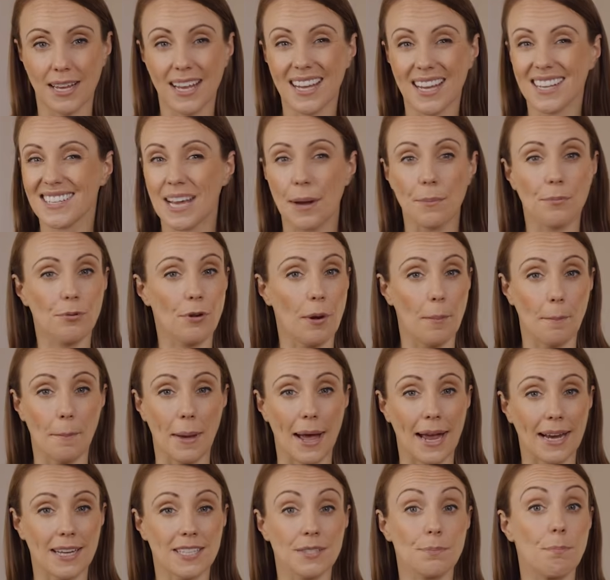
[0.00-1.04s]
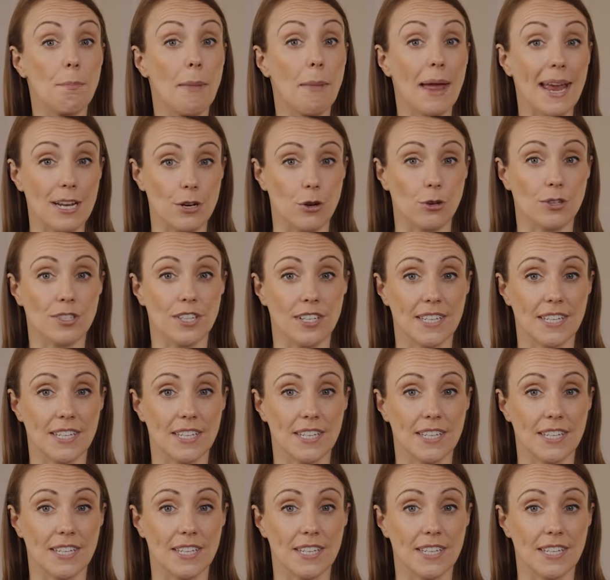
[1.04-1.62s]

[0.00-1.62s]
Temperin Max may not